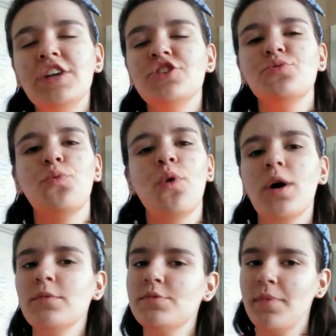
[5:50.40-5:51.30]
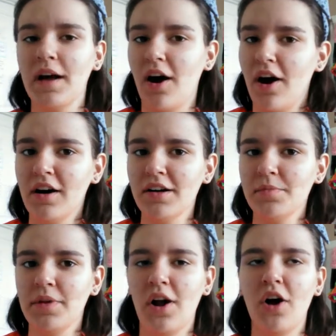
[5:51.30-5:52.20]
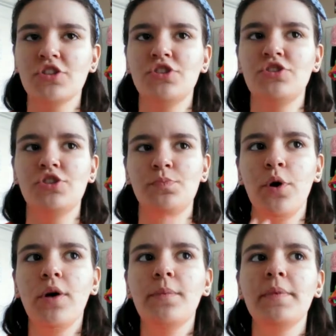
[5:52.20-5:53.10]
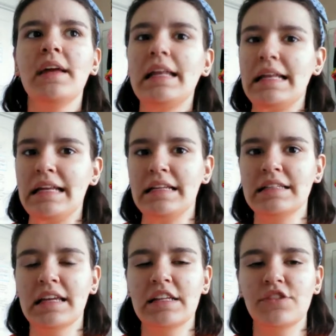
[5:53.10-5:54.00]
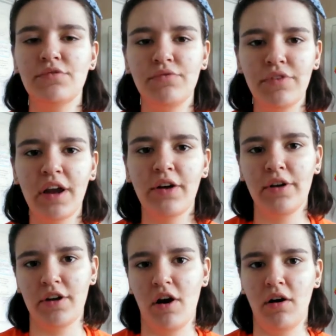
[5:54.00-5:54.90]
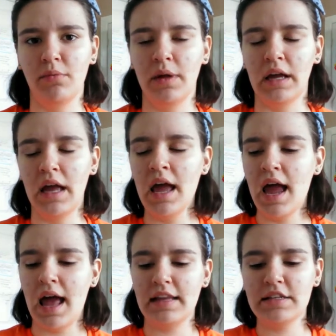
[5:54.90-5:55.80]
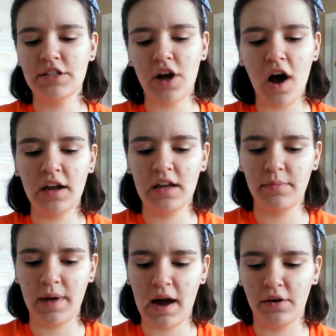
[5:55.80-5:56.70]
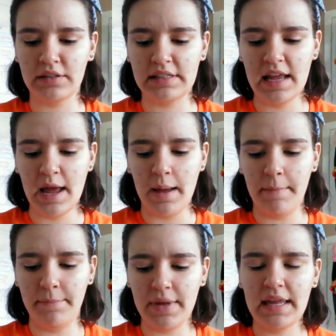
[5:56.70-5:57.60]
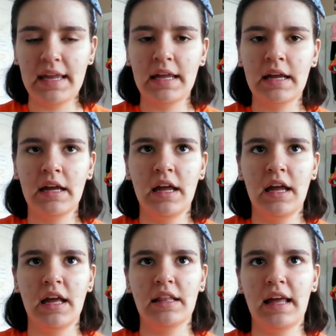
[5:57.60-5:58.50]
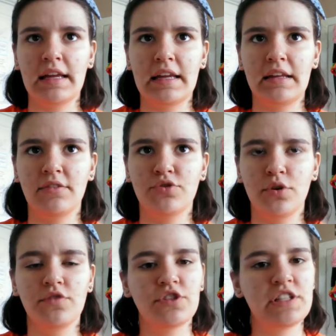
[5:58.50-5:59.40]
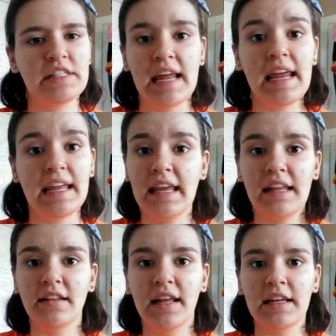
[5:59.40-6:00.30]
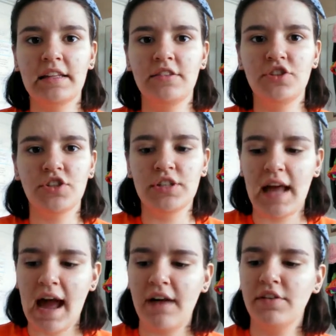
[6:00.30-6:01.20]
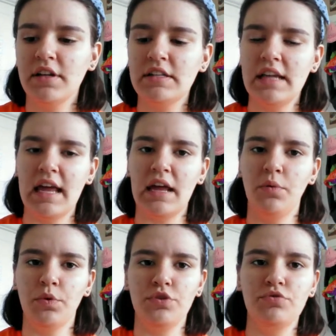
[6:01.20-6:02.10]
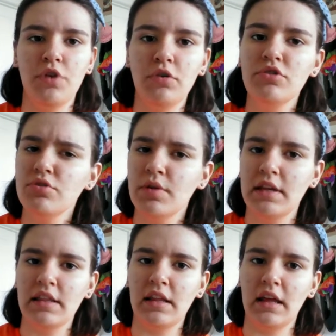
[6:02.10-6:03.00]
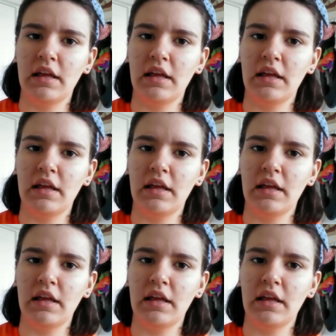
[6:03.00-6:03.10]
warmed my heart, but also just put me at ease. Like, it's very calming. And he's talking about being, like, sort of just staying in, like, just having a day where you don't do anything,